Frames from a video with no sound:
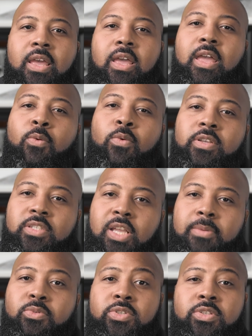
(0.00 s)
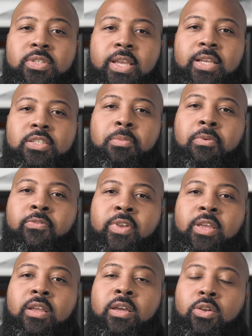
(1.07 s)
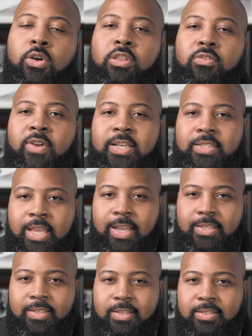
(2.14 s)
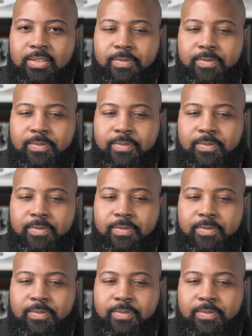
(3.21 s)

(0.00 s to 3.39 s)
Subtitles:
and what steps would you take to prevent unauthorized access?